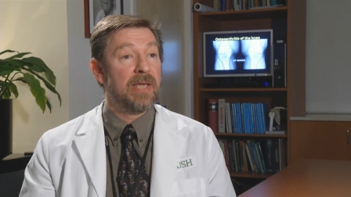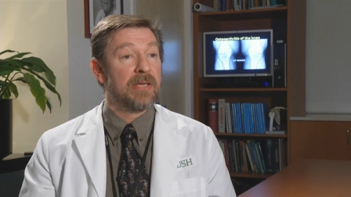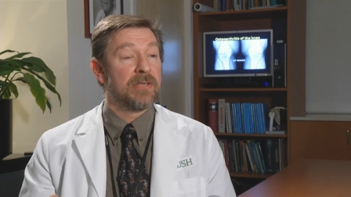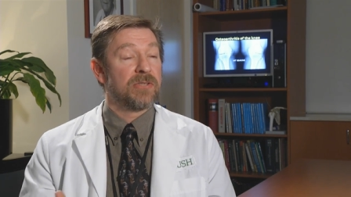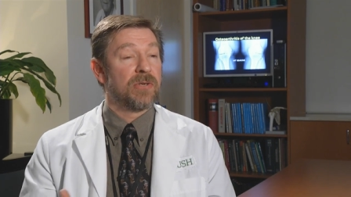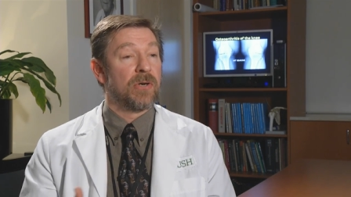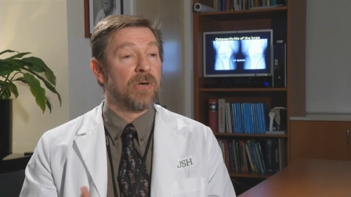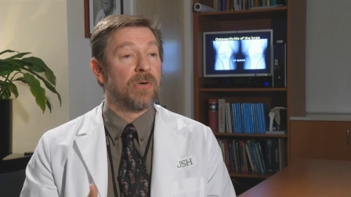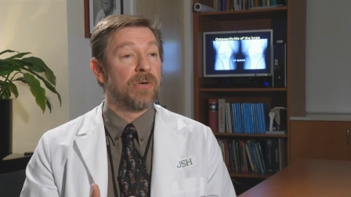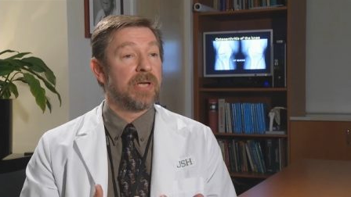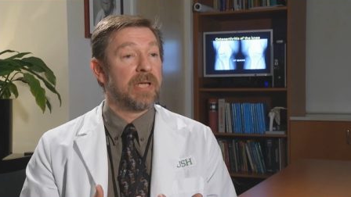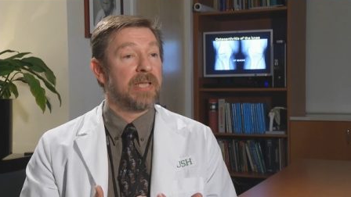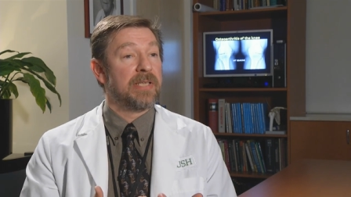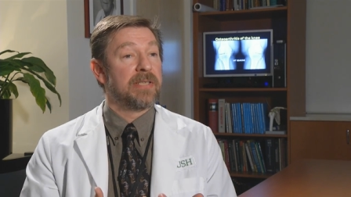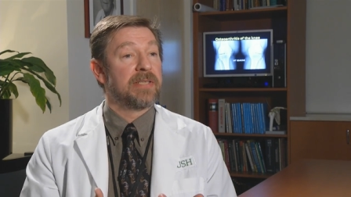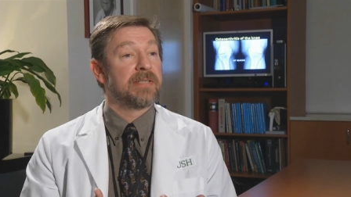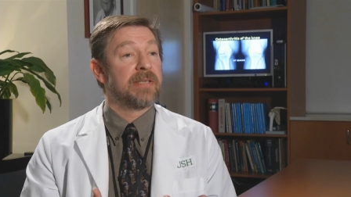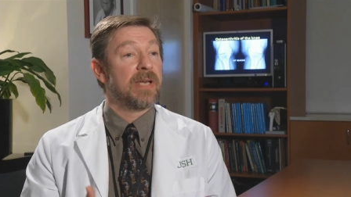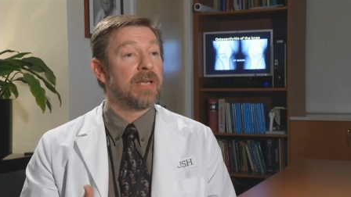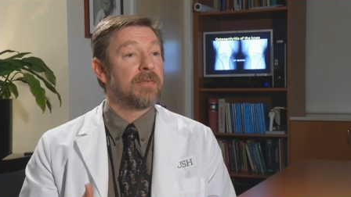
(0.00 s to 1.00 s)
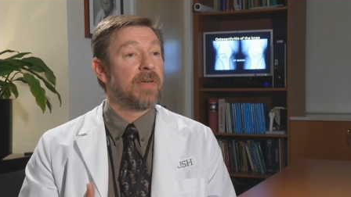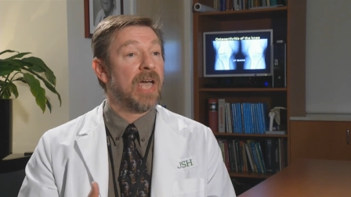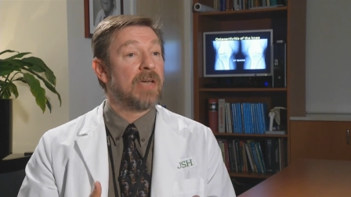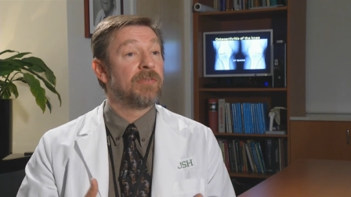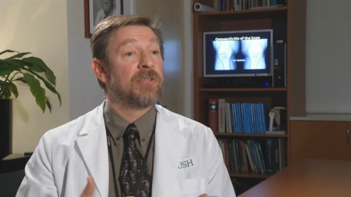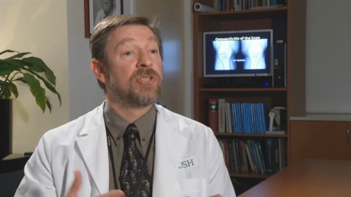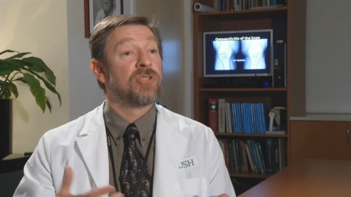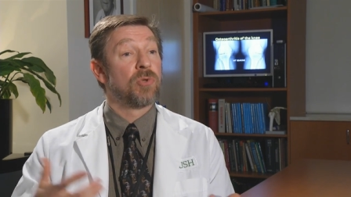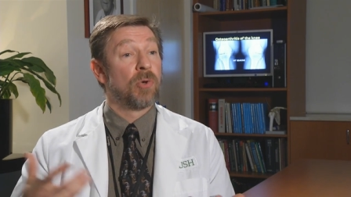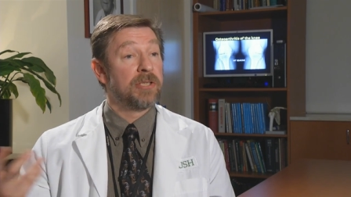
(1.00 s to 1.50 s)
So instead of
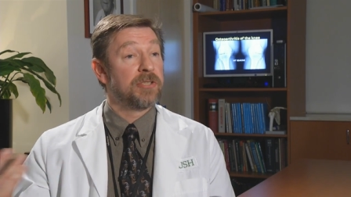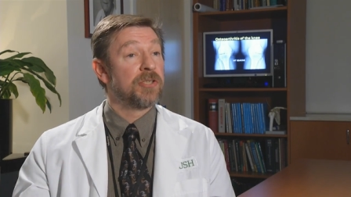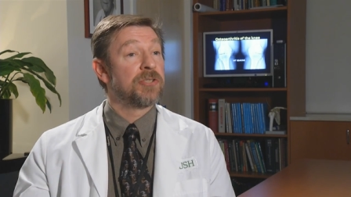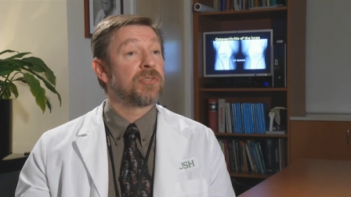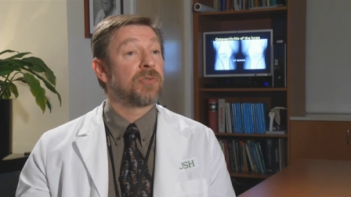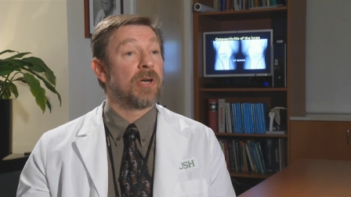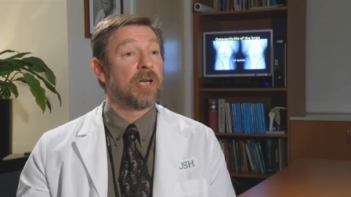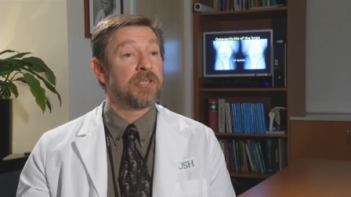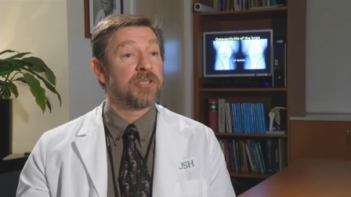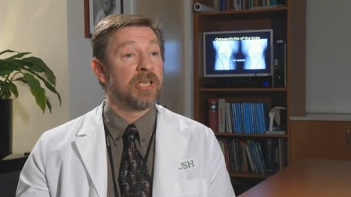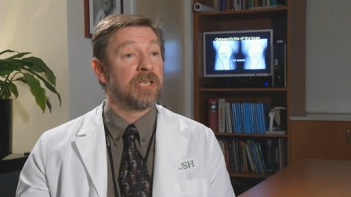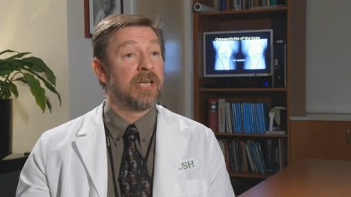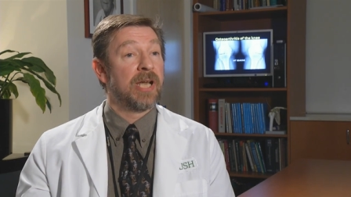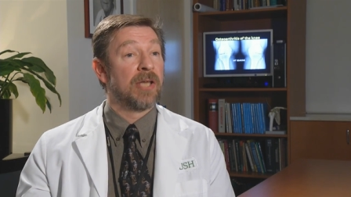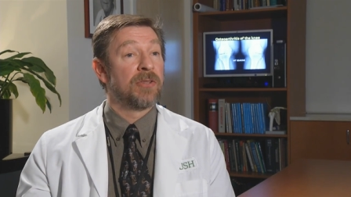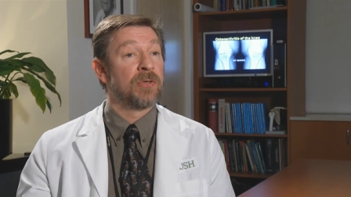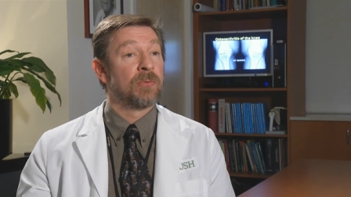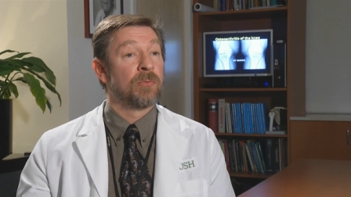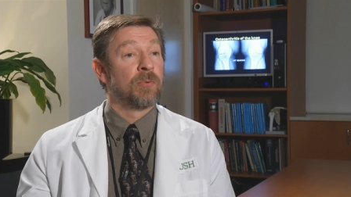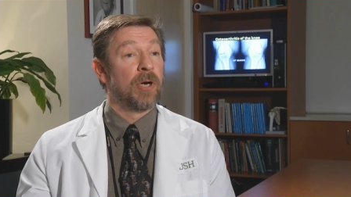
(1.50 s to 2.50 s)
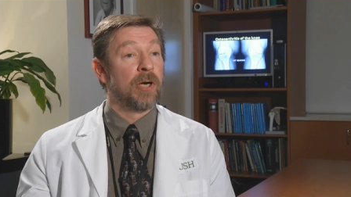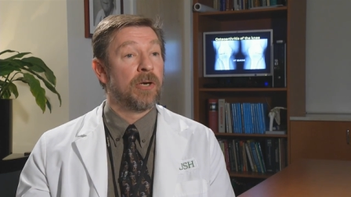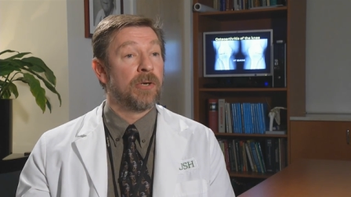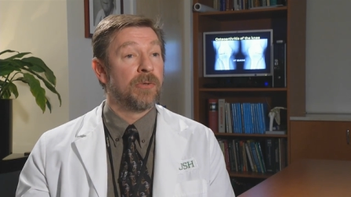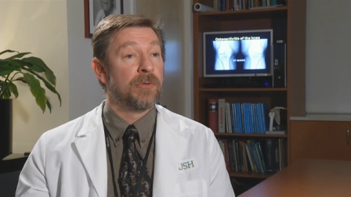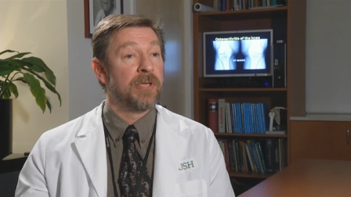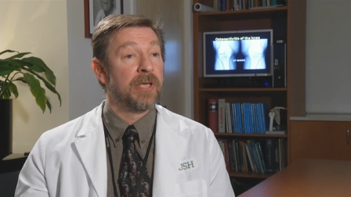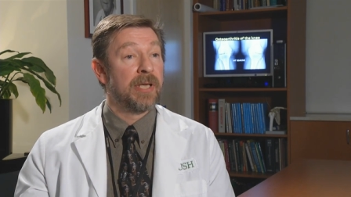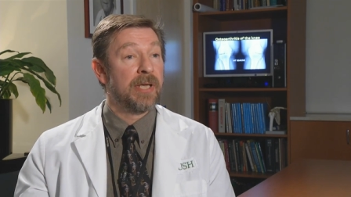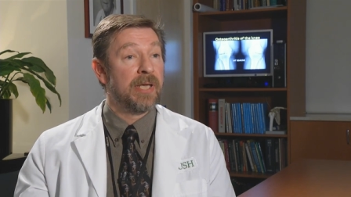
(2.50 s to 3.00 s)
having joint destruction down the
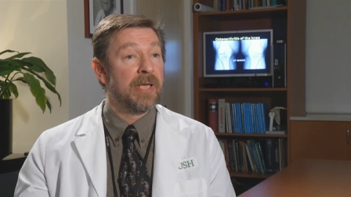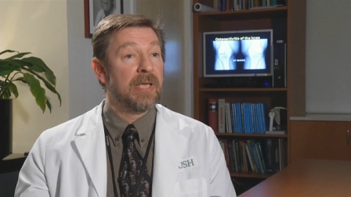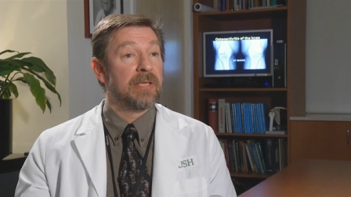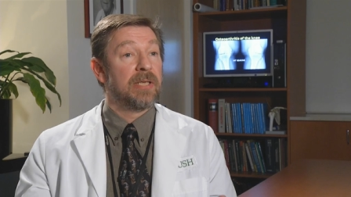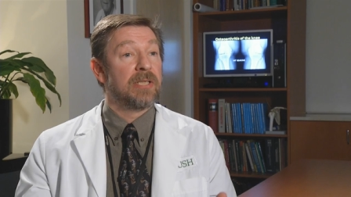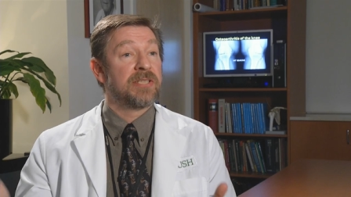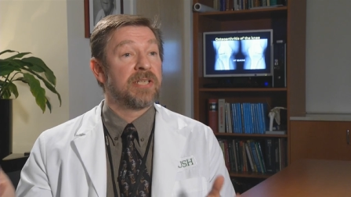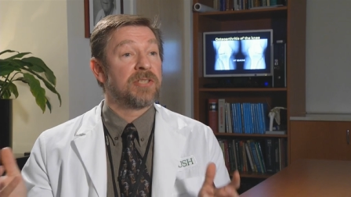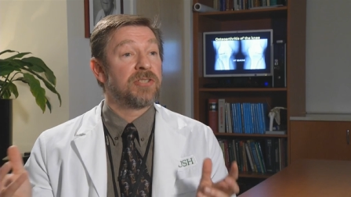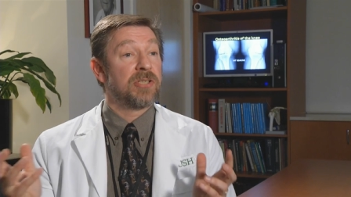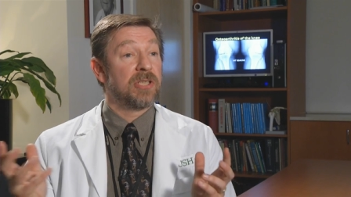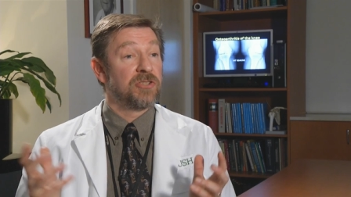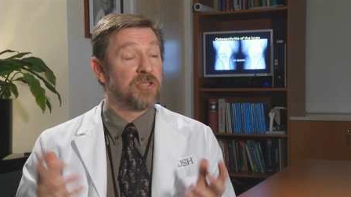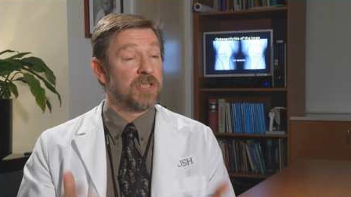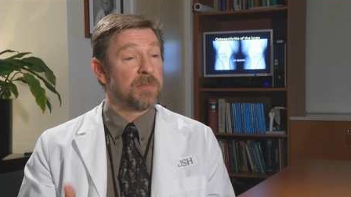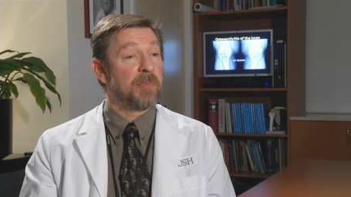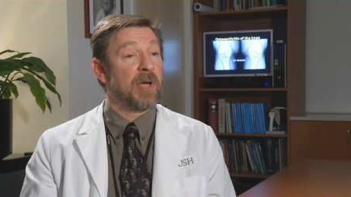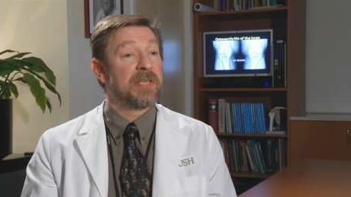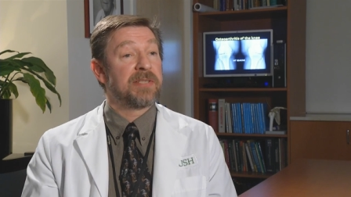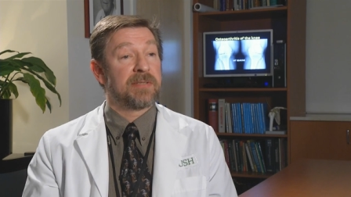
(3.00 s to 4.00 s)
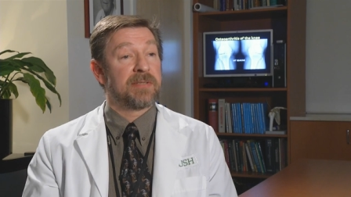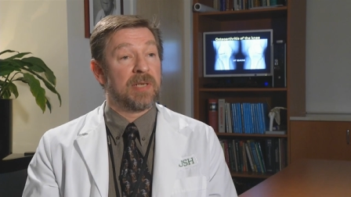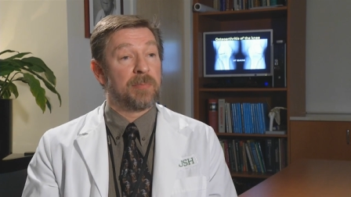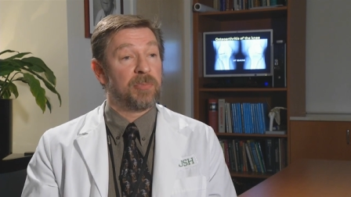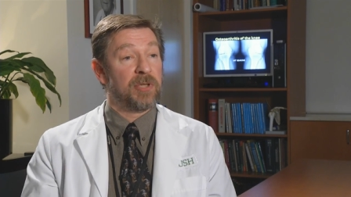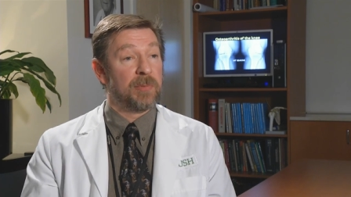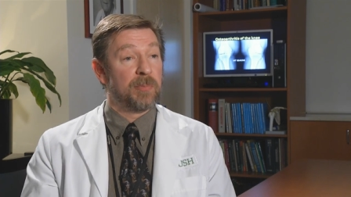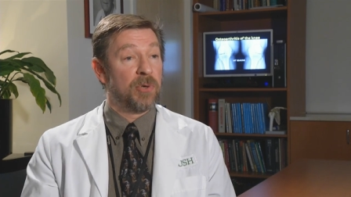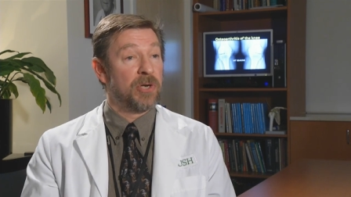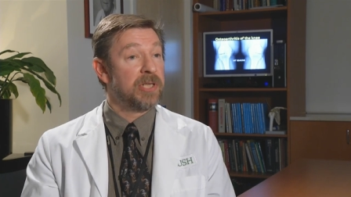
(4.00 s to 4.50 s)
road, essentially just by
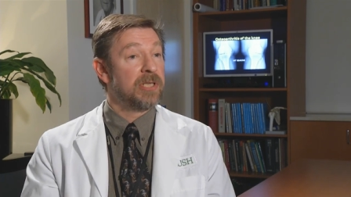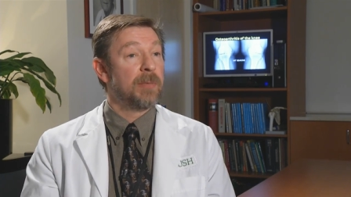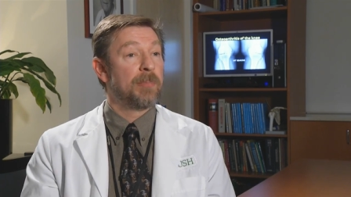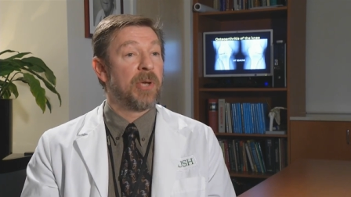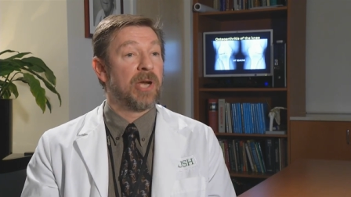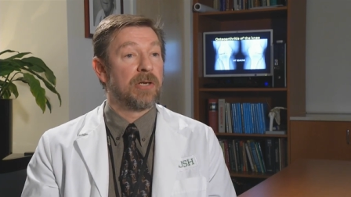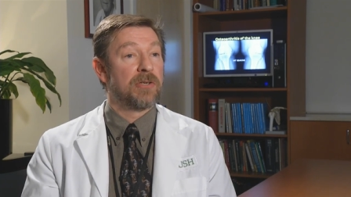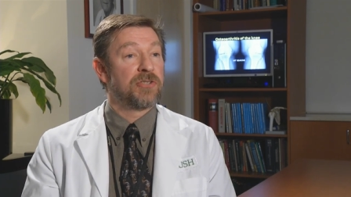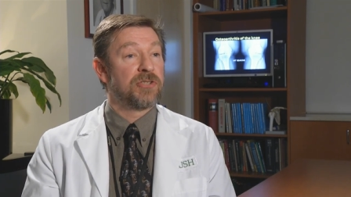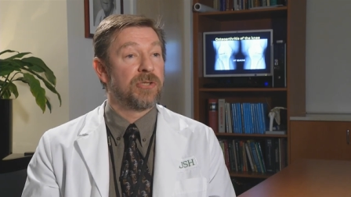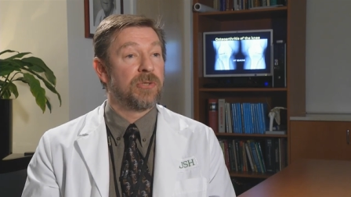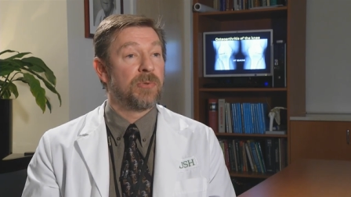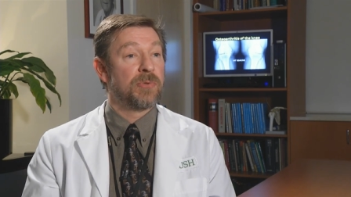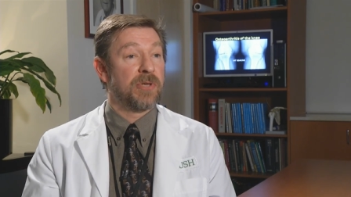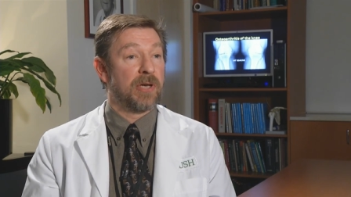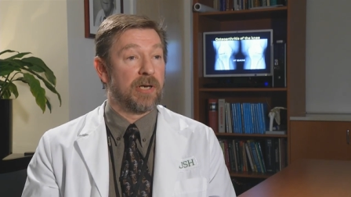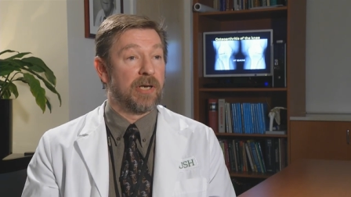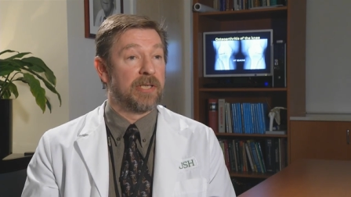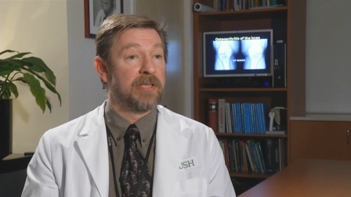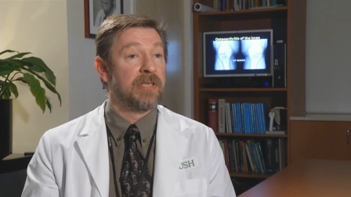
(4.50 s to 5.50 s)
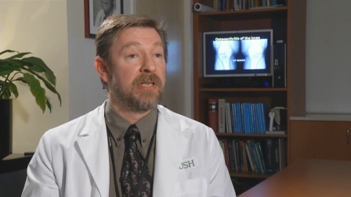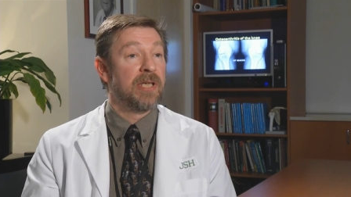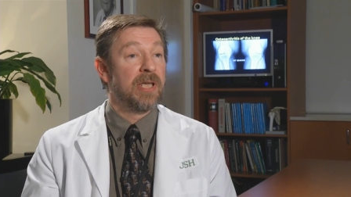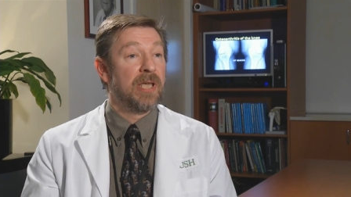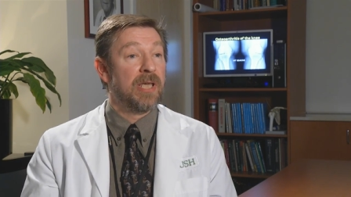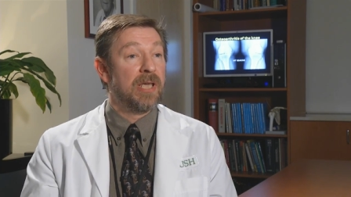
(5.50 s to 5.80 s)
simply putting a pair of shoes on,